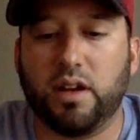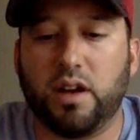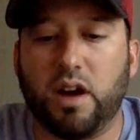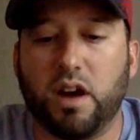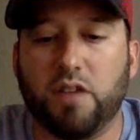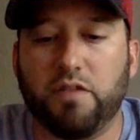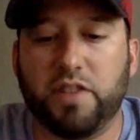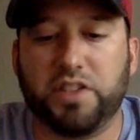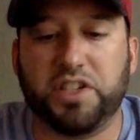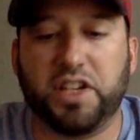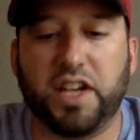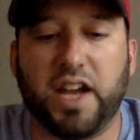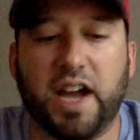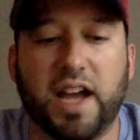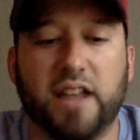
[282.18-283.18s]
our fishing
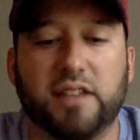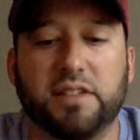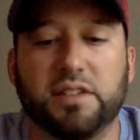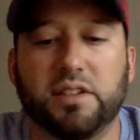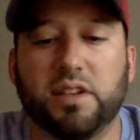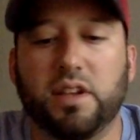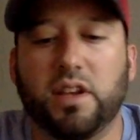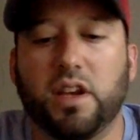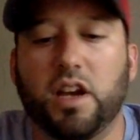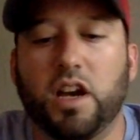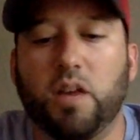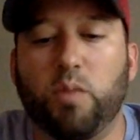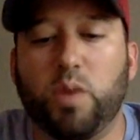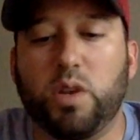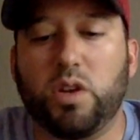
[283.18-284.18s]
guides.
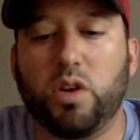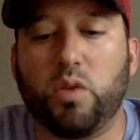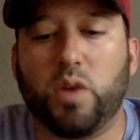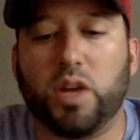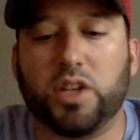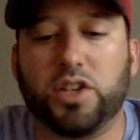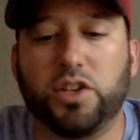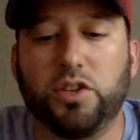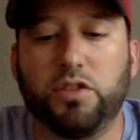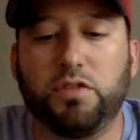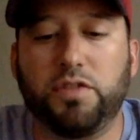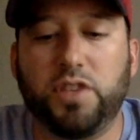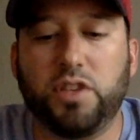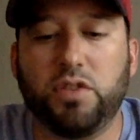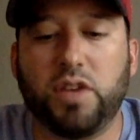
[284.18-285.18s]
We don't want too
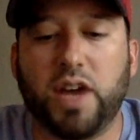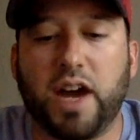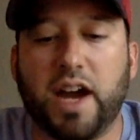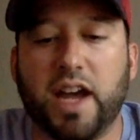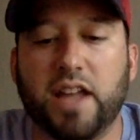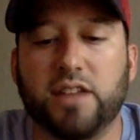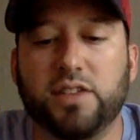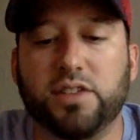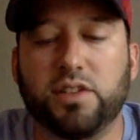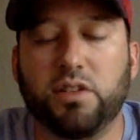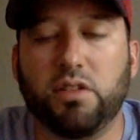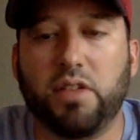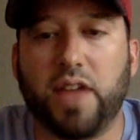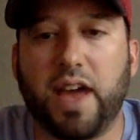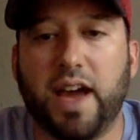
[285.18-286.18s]
few guides so
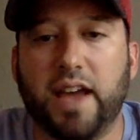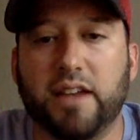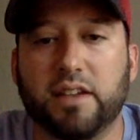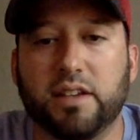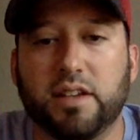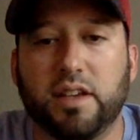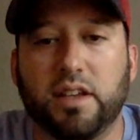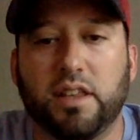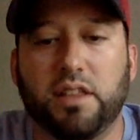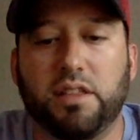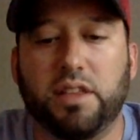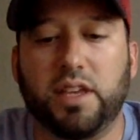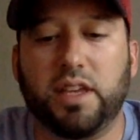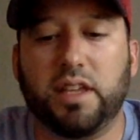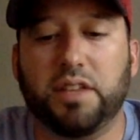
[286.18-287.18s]
that
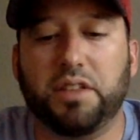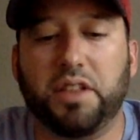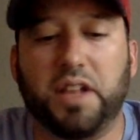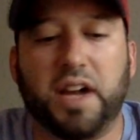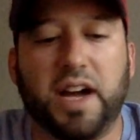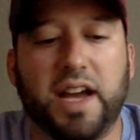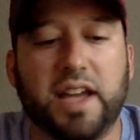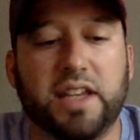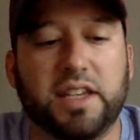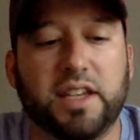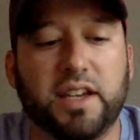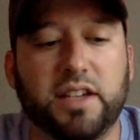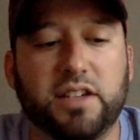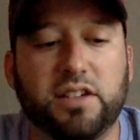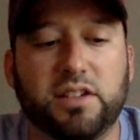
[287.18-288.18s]
the line
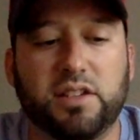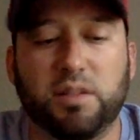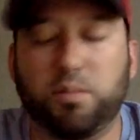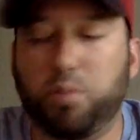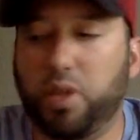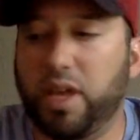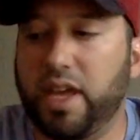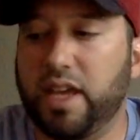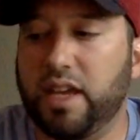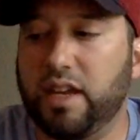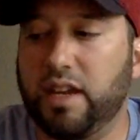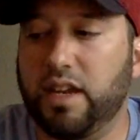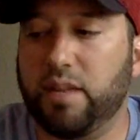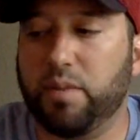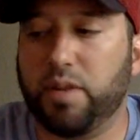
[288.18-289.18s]
touches the blank in
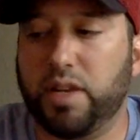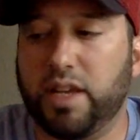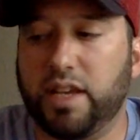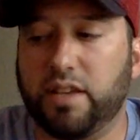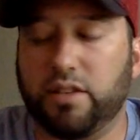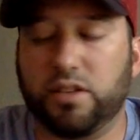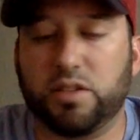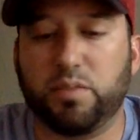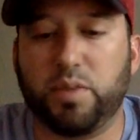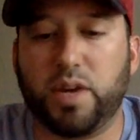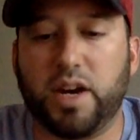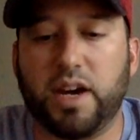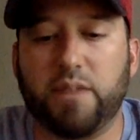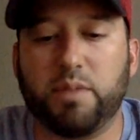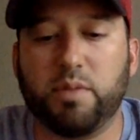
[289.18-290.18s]
any particular
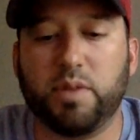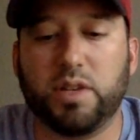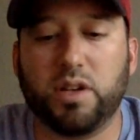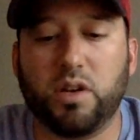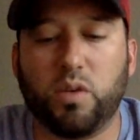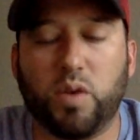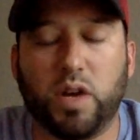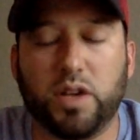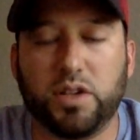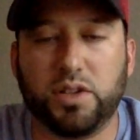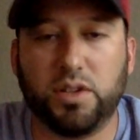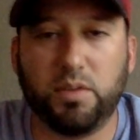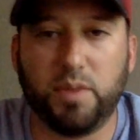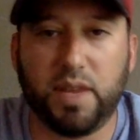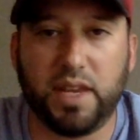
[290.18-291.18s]
spot, but we don't want
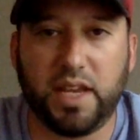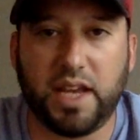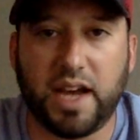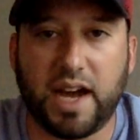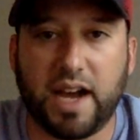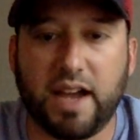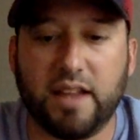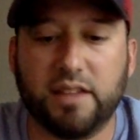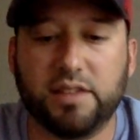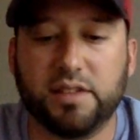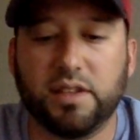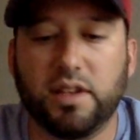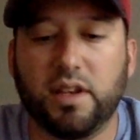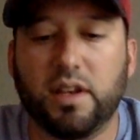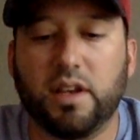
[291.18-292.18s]
too many guides
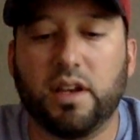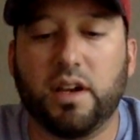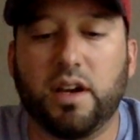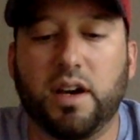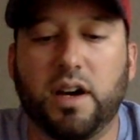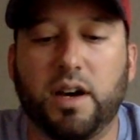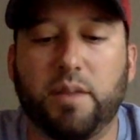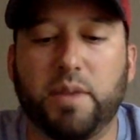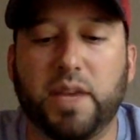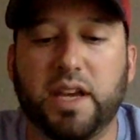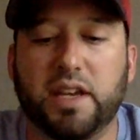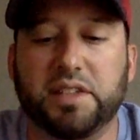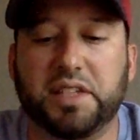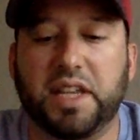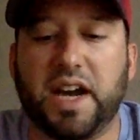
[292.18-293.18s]

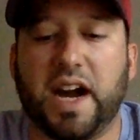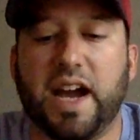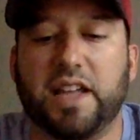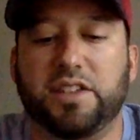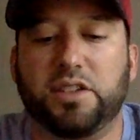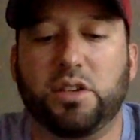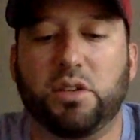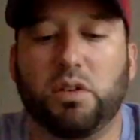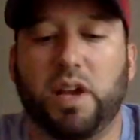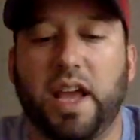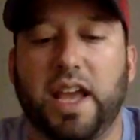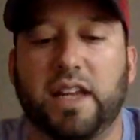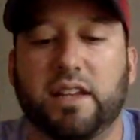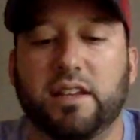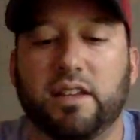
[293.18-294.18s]
because guides
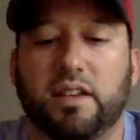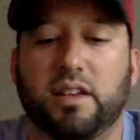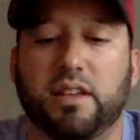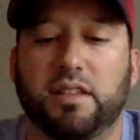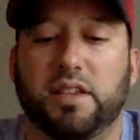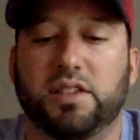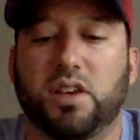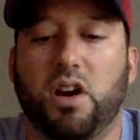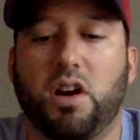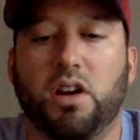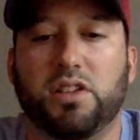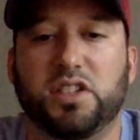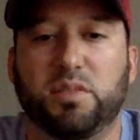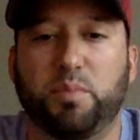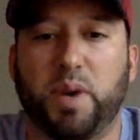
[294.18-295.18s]
create this
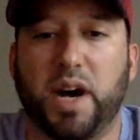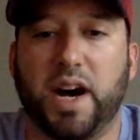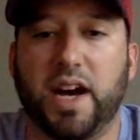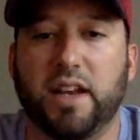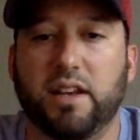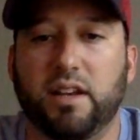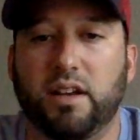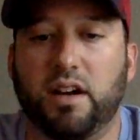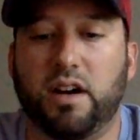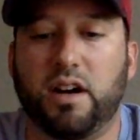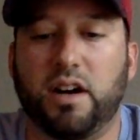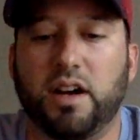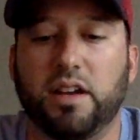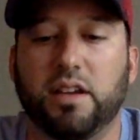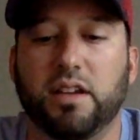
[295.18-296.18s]
hard spot
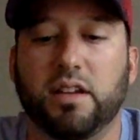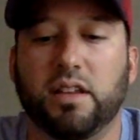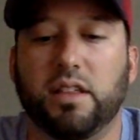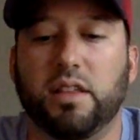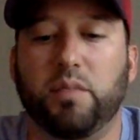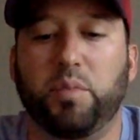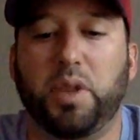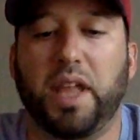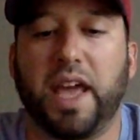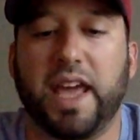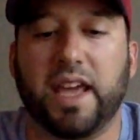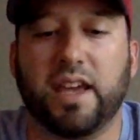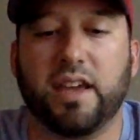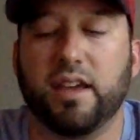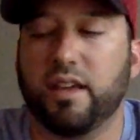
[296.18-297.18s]
on the blank